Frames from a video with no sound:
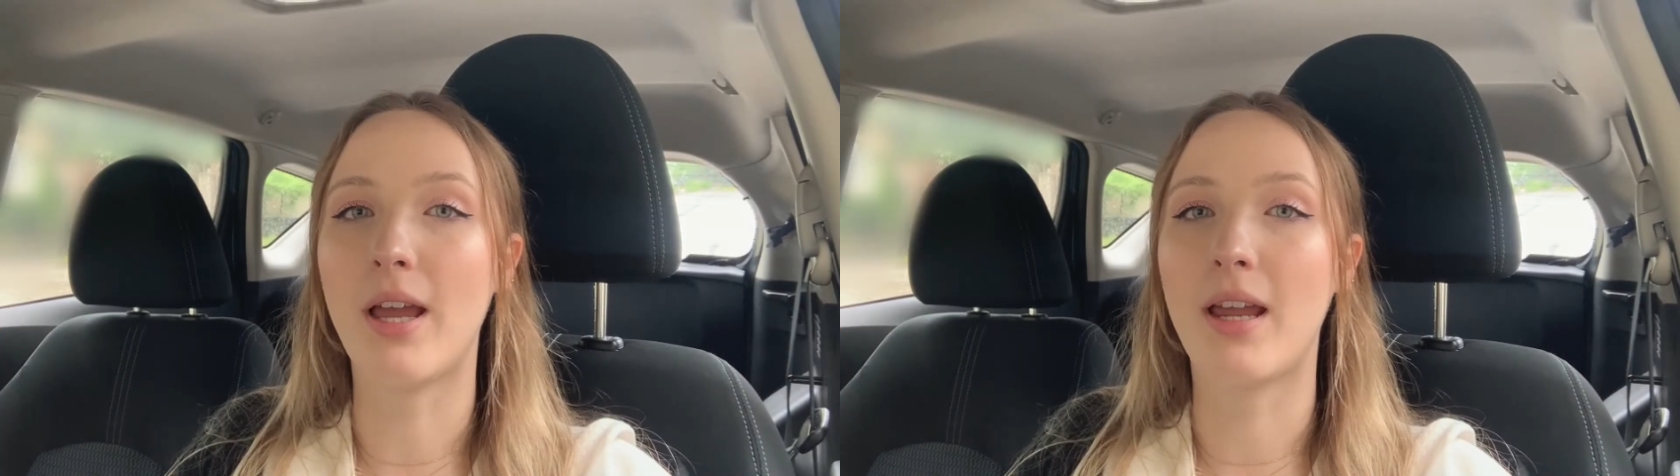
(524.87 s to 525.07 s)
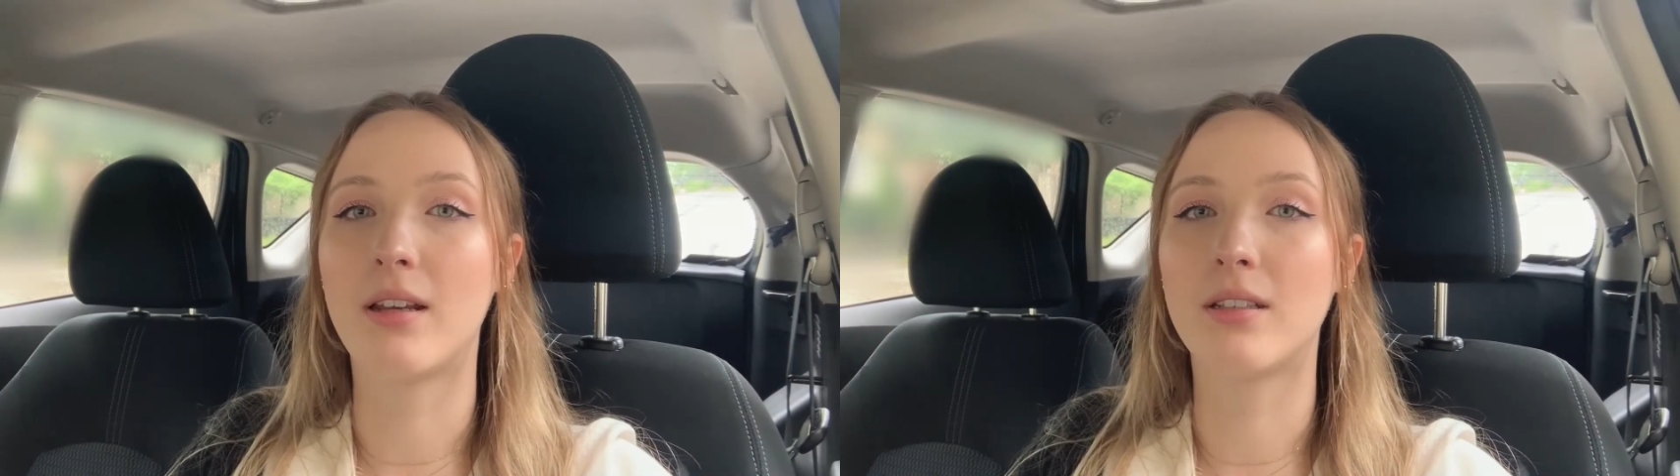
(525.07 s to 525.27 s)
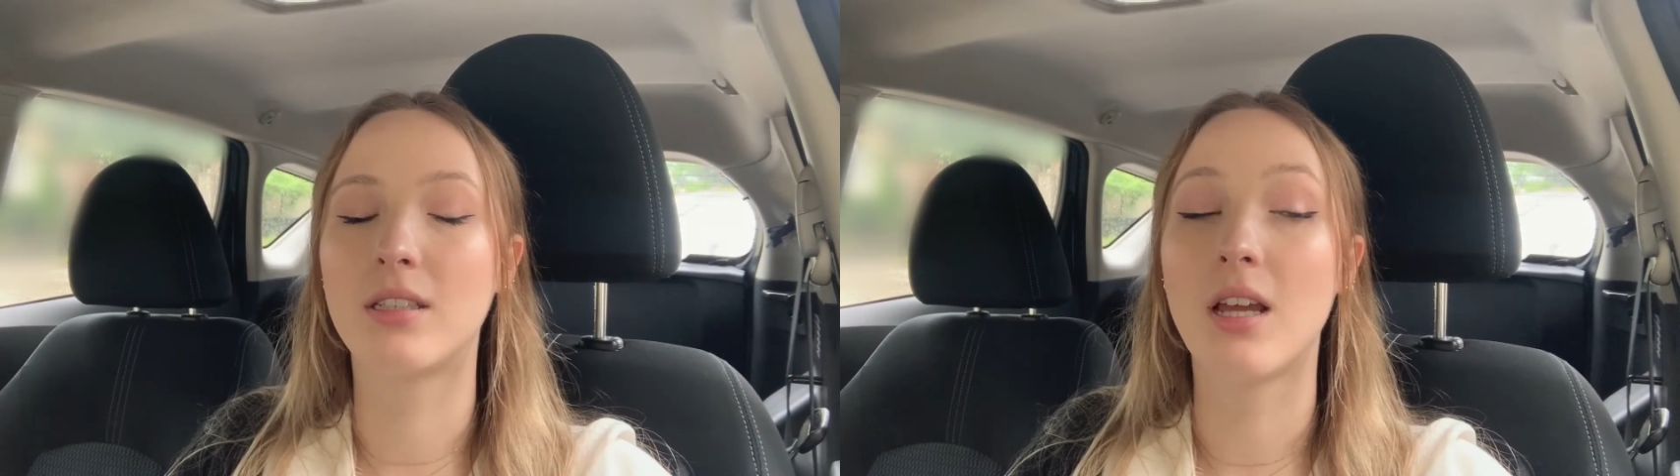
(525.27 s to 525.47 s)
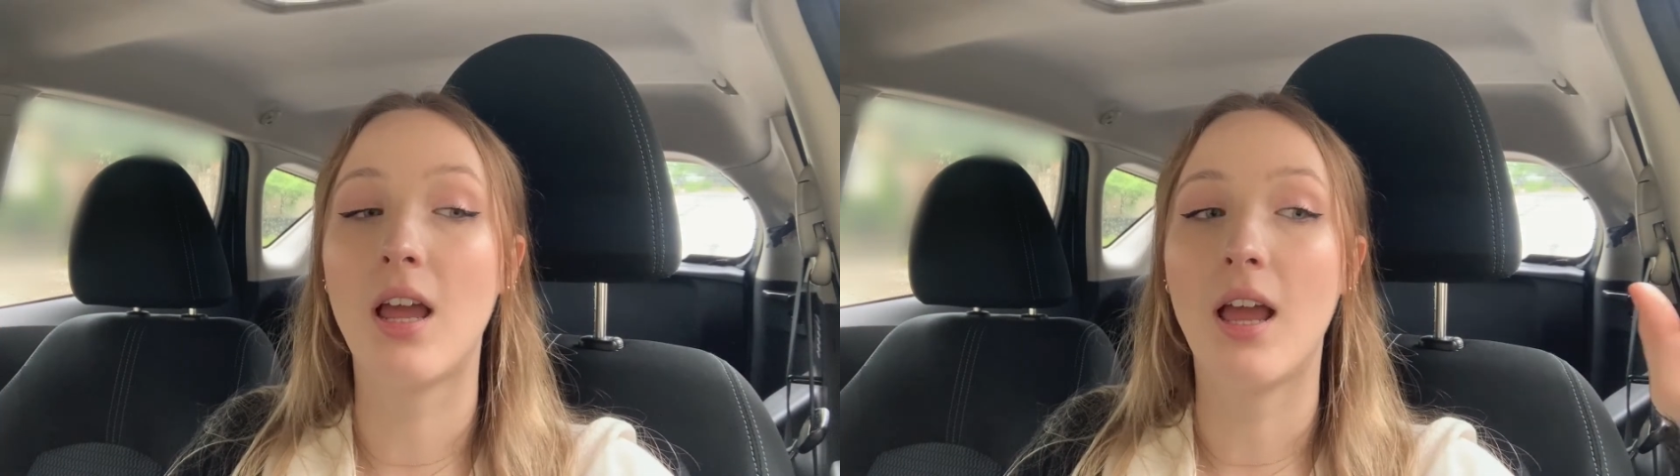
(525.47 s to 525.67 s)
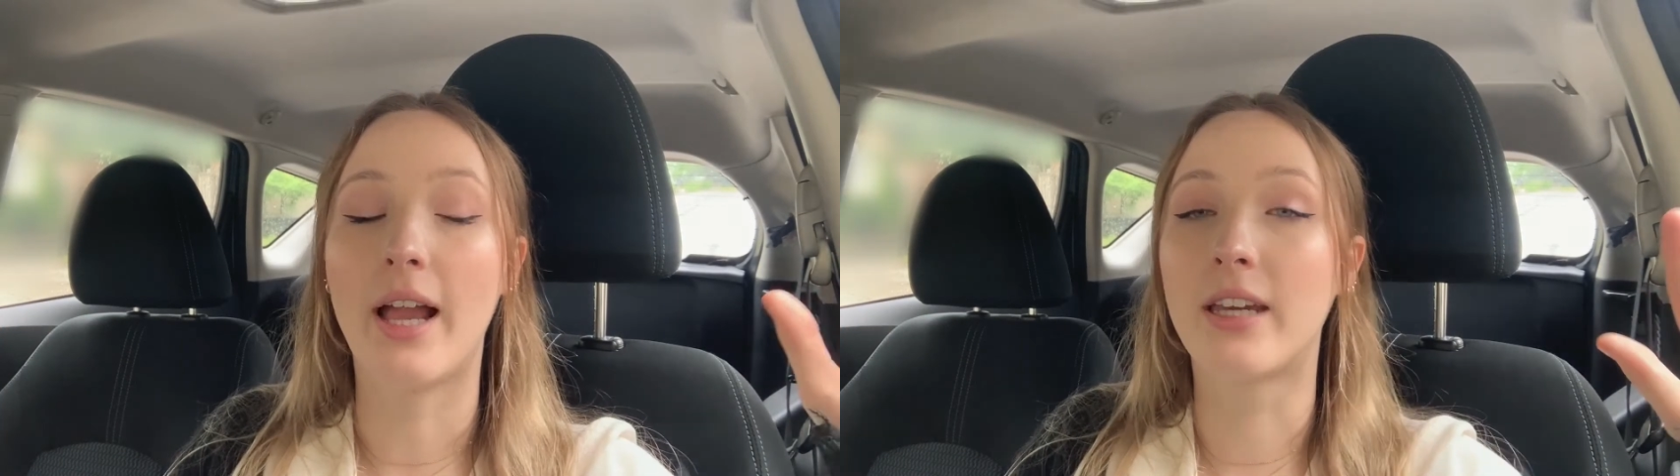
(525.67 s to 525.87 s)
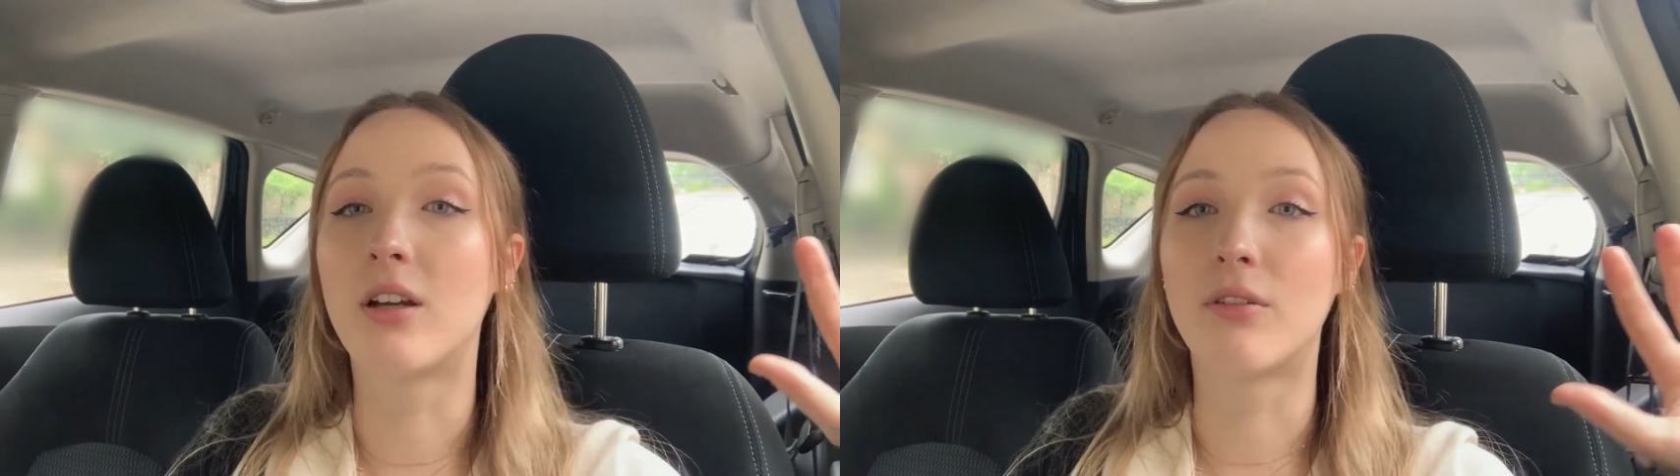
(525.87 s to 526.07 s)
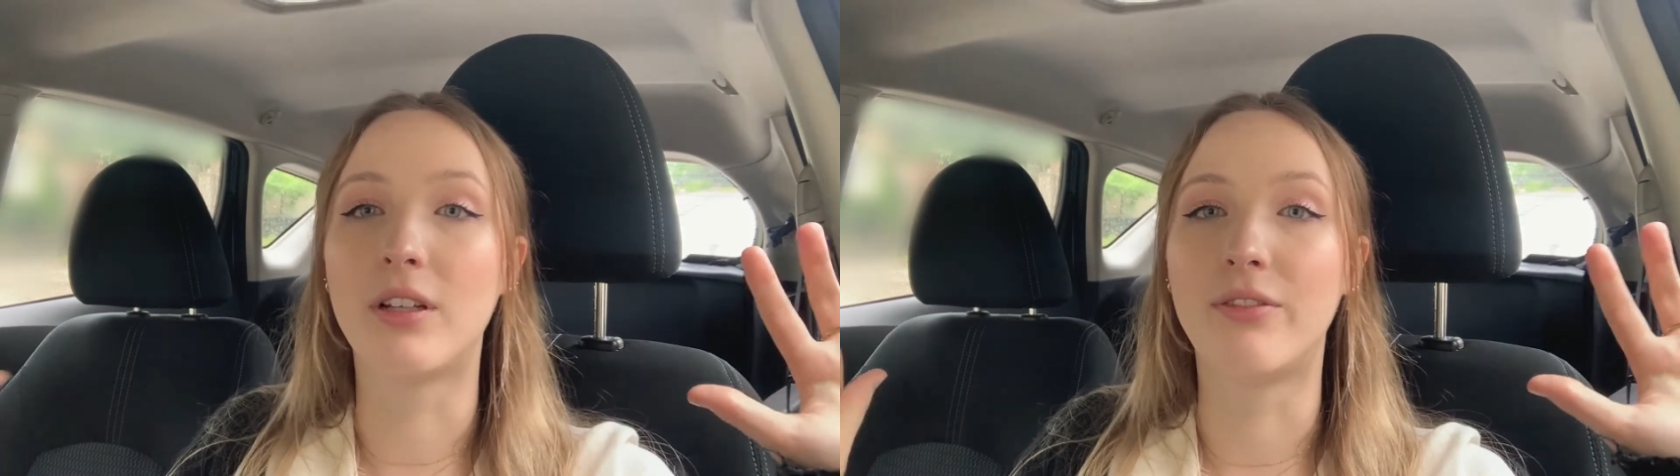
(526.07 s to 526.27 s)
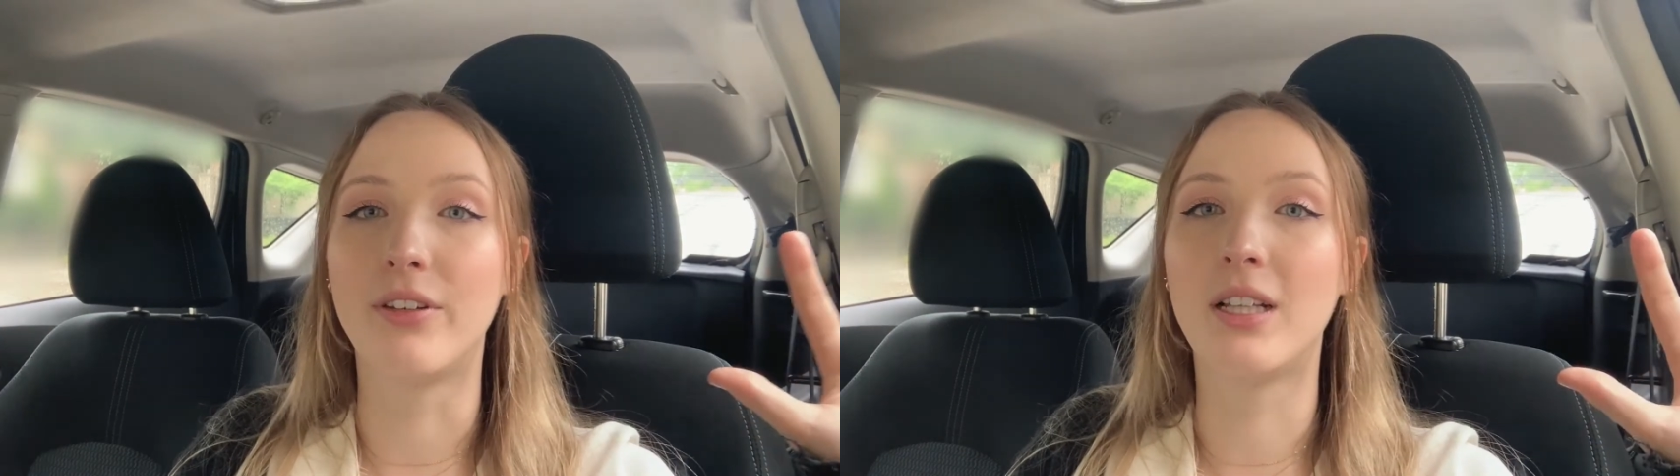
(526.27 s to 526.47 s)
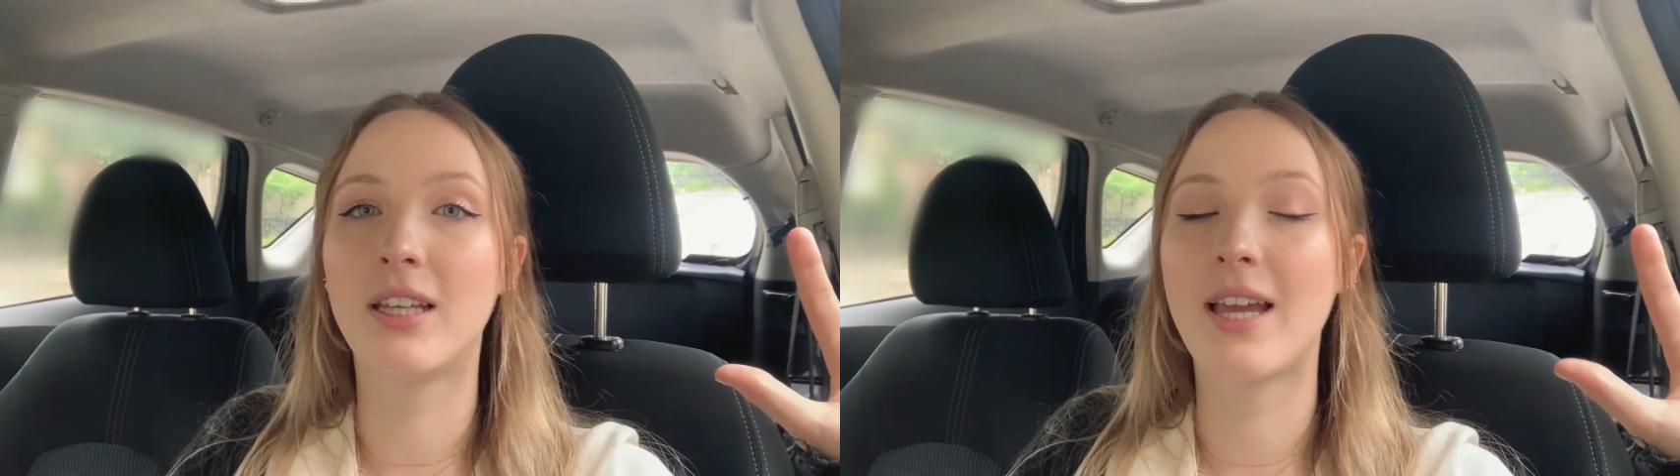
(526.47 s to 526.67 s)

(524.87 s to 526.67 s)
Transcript: and I can already feel it.